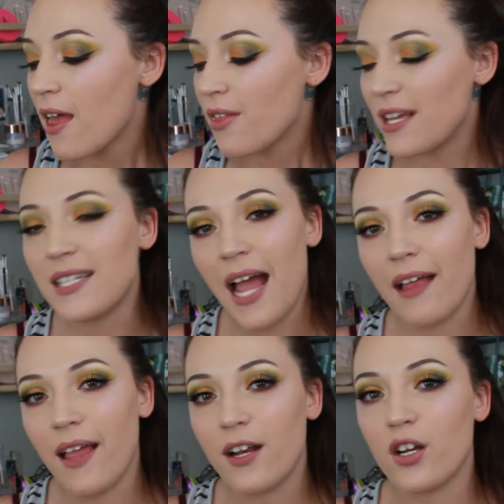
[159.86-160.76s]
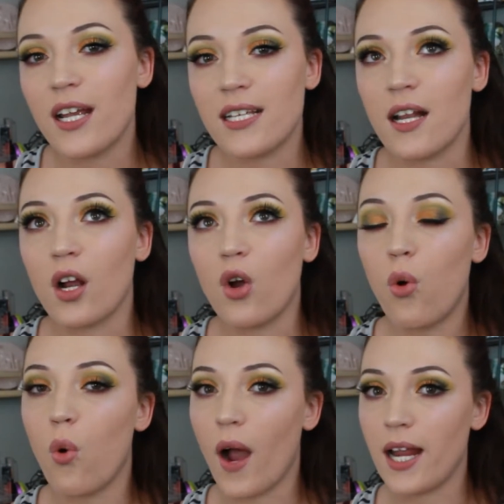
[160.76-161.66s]
This highlighter is not
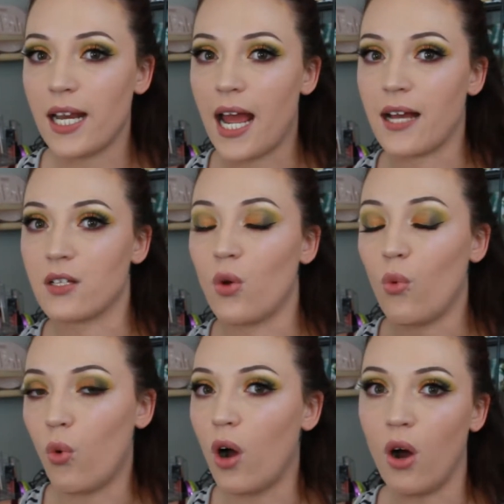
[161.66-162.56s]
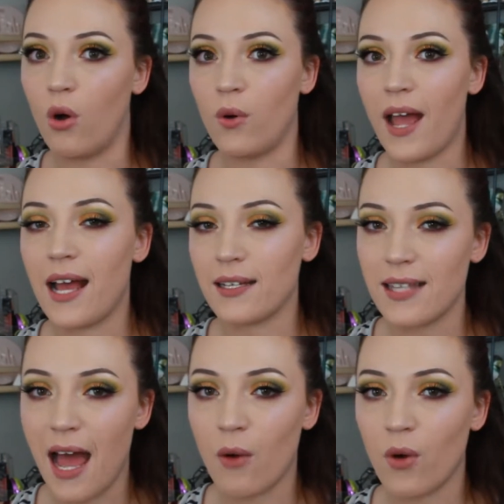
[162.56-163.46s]
quite as whoa as
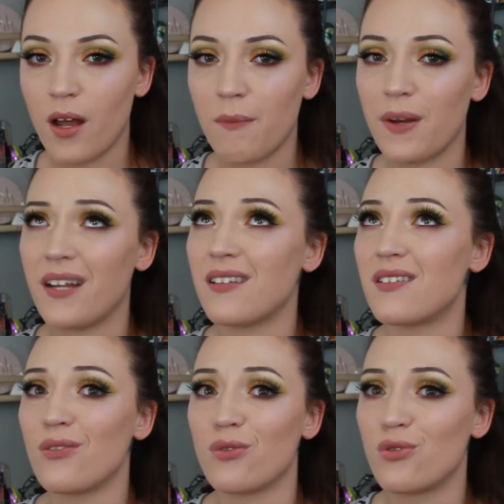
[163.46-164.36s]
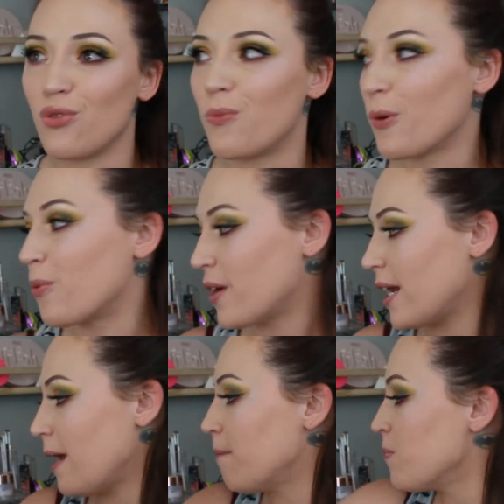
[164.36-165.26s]
that one, but it is still super
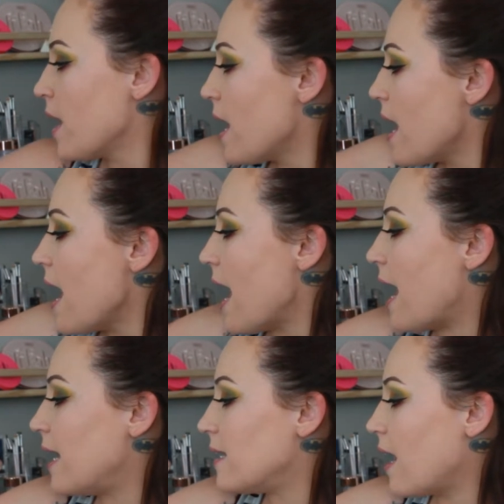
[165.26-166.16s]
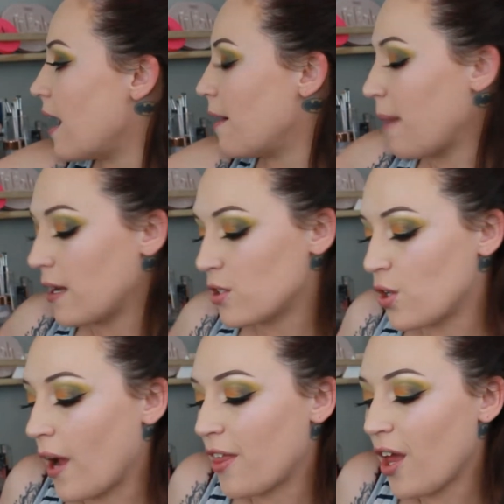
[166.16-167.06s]
pretty. And um,
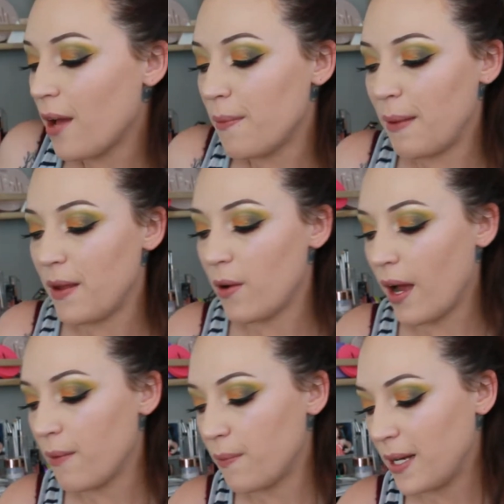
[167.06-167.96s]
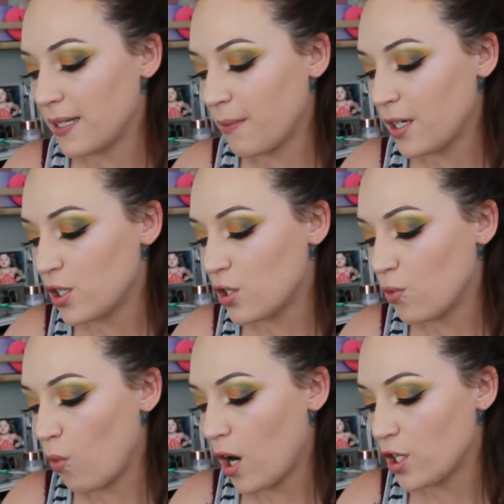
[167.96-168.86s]
so I thought maybe, because I'm going to
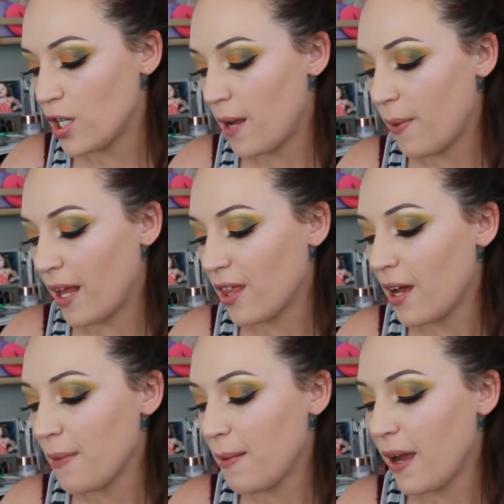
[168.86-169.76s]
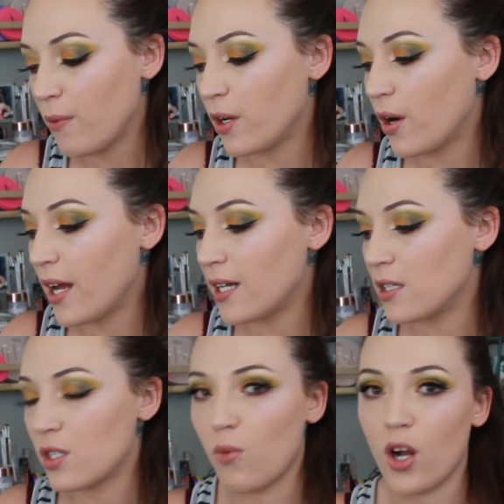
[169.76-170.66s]
swatch it, but I thought maybe I would go ahead
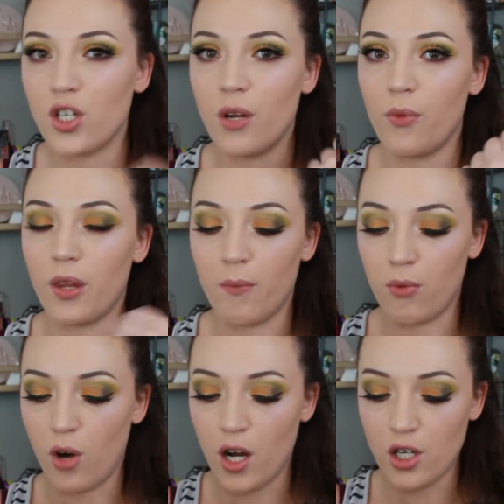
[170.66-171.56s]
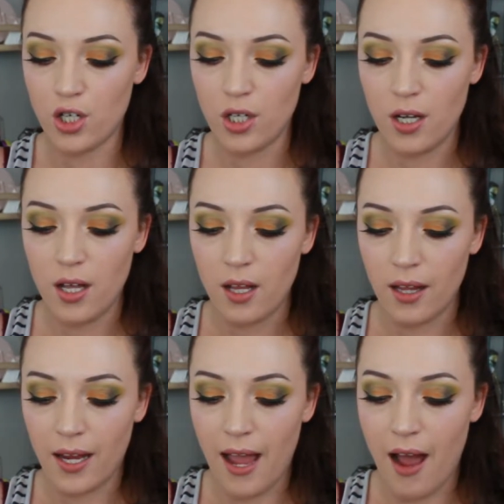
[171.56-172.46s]
and swatch it with a brush,
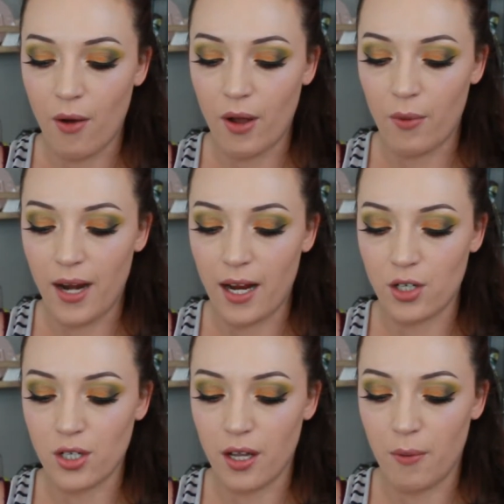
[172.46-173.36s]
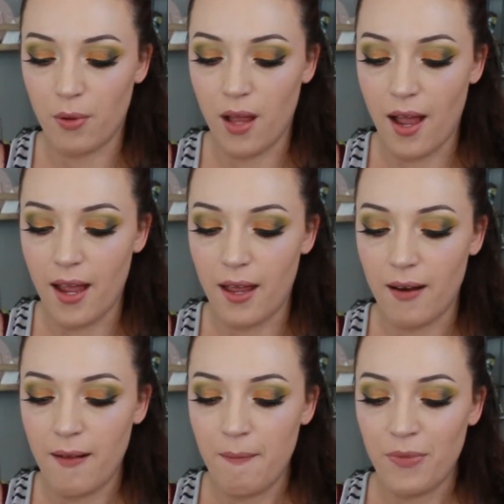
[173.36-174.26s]
like how I would actually apply
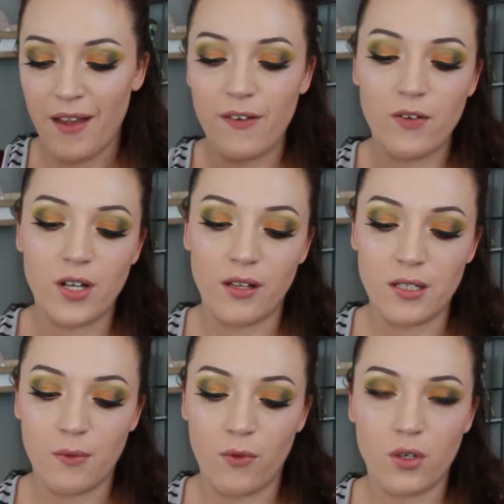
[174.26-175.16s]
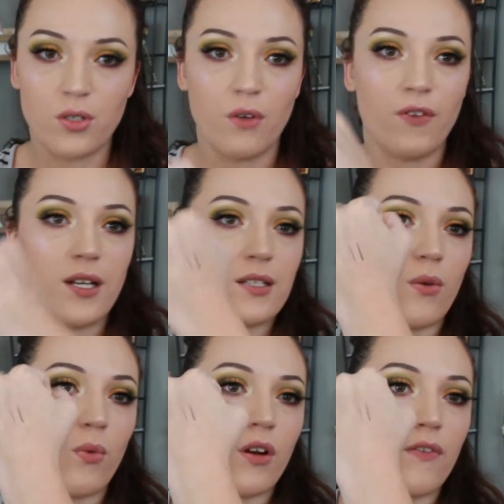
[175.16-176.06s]
it. I've never done this before, so if it
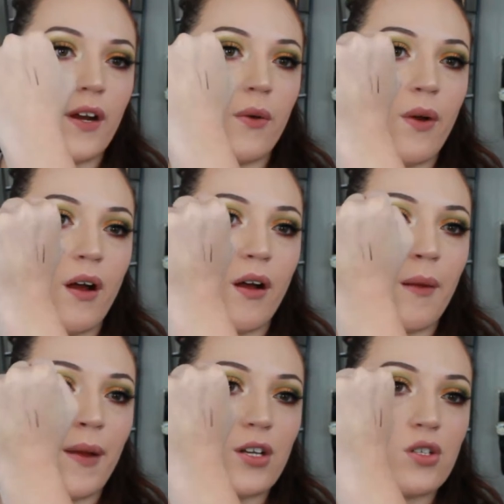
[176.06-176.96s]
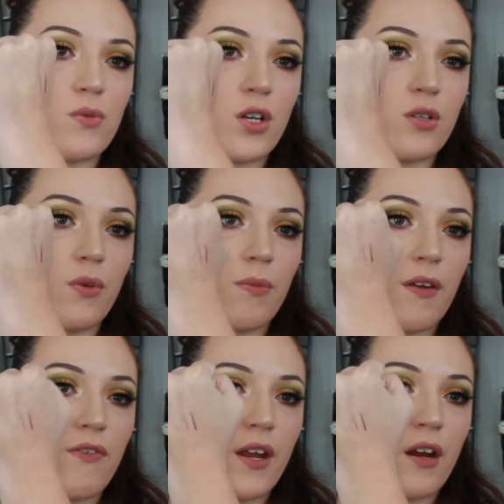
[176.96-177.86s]
doesn't work very well, I might just swatch it with
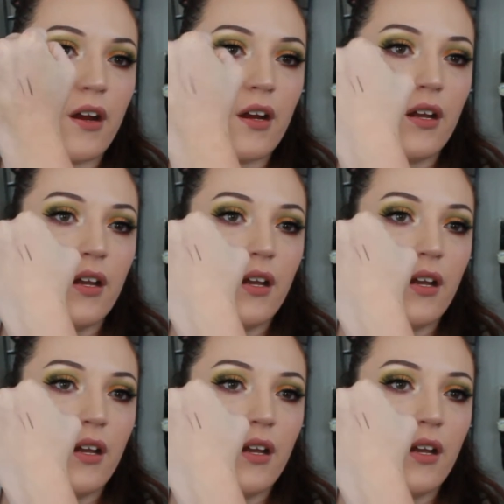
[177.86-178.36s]
my finger.